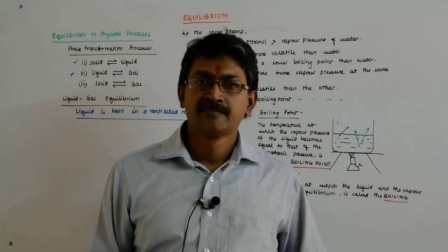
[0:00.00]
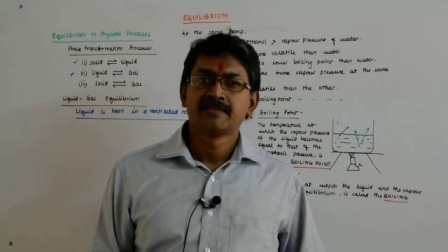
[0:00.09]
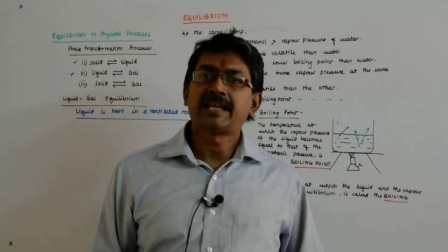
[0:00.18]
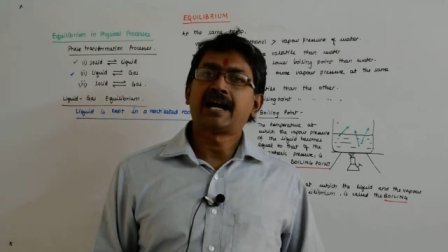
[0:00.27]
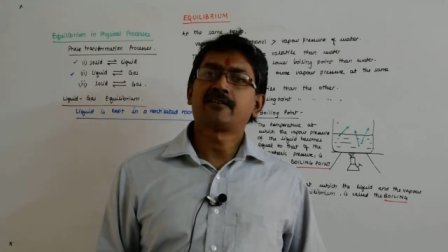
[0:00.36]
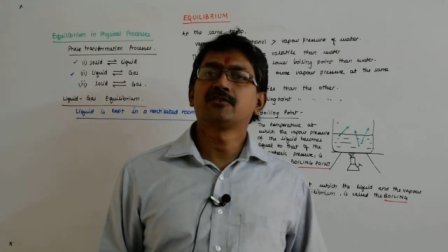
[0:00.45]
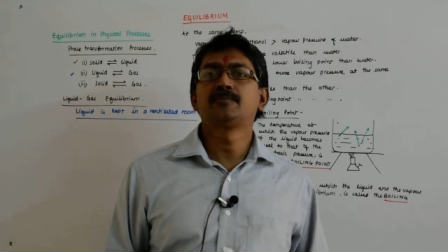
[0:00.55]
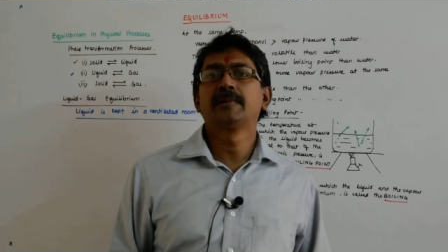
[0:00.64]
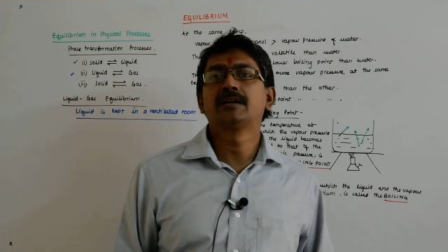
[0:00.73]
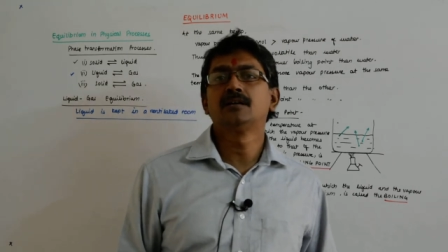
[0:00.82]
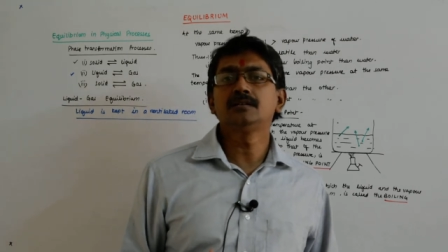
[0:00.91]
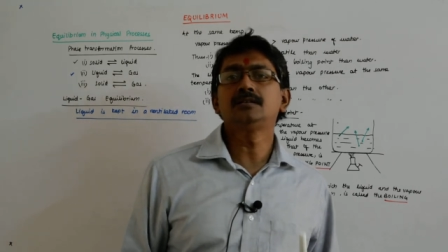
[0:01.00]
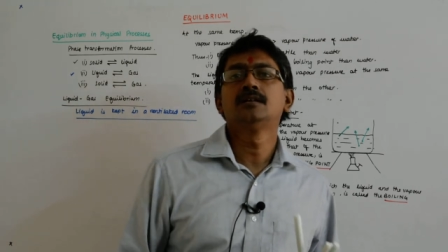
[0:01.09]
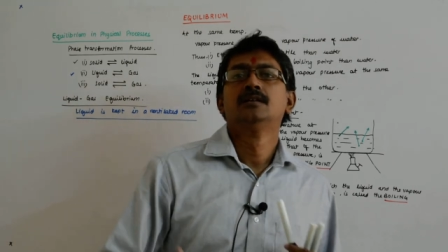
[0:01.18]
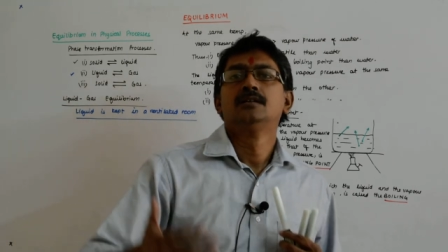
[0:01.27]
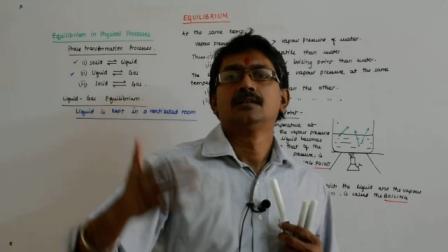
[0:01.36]
That was because
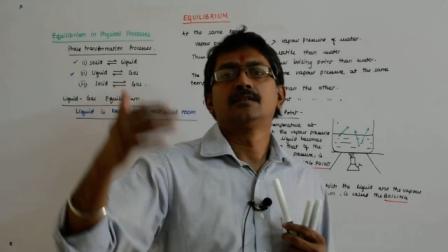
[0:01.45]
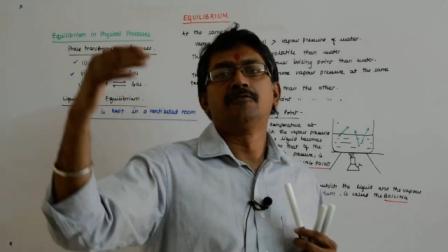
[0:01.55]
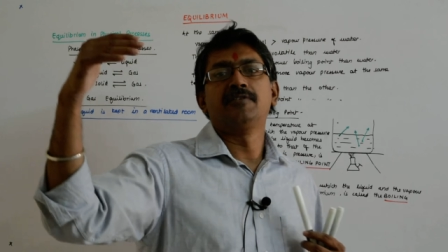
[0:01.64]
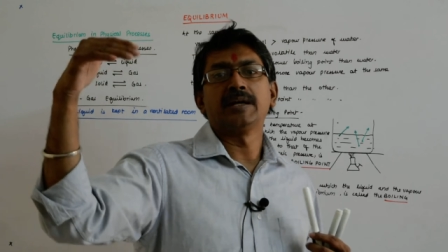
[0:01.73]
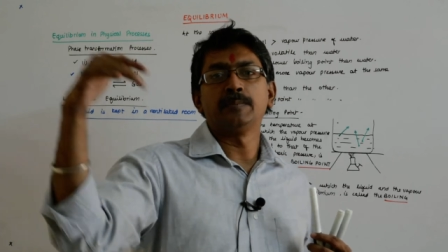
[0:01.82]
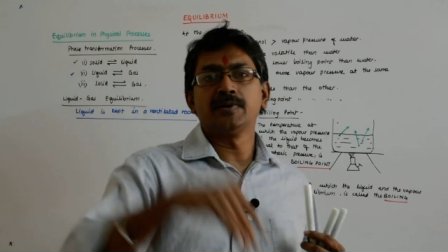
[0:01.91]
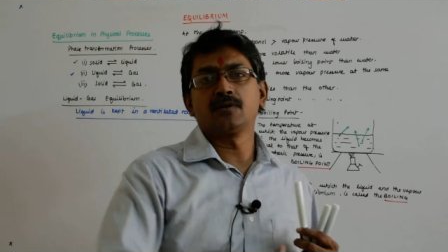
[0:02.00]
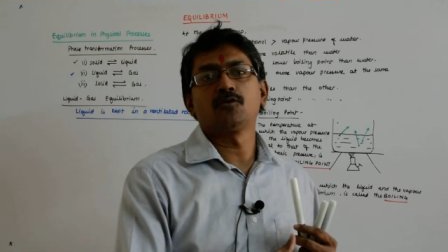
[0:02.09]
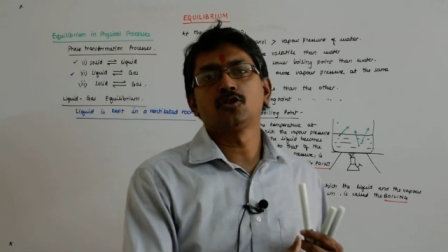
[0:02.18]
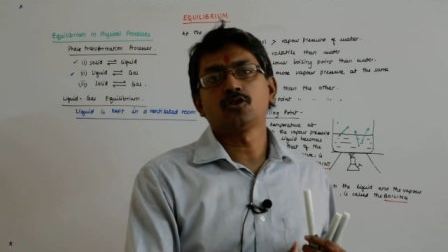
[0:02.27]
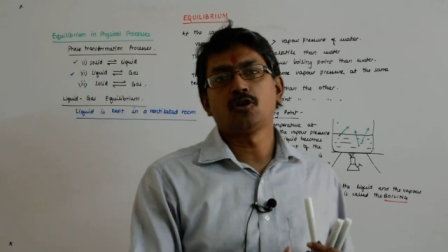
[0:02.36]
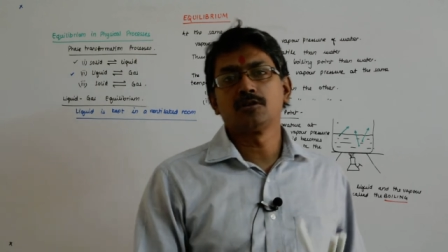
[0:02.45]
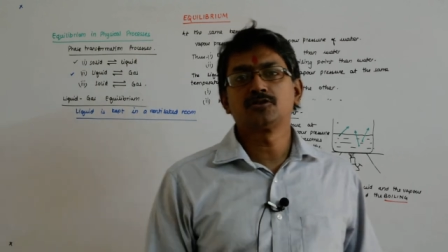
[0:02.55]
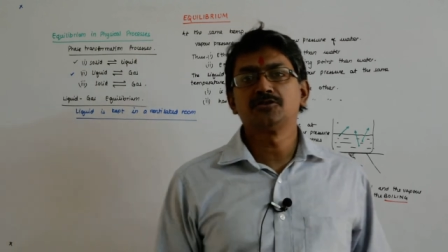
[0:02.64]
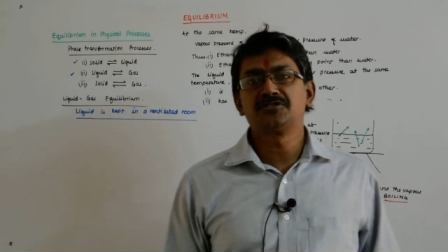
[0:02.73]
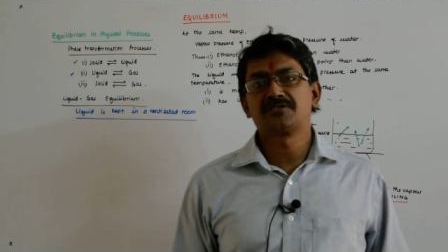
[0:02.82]
the vapor was
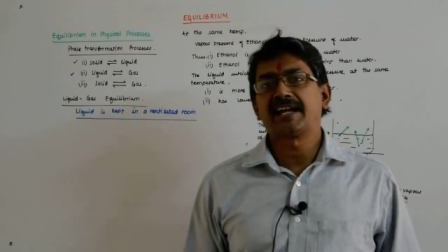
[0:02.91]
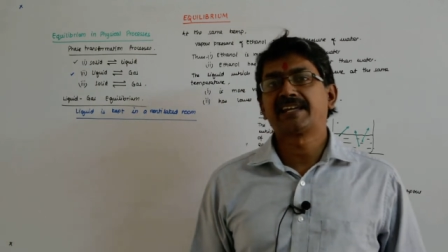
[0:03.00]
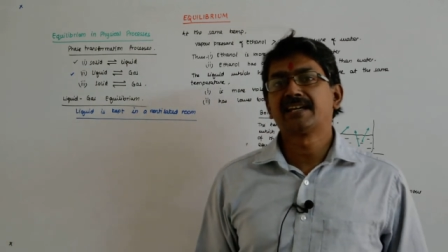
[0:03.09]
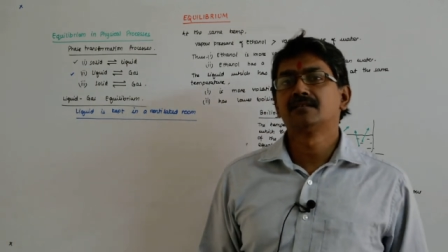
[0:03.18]
also striking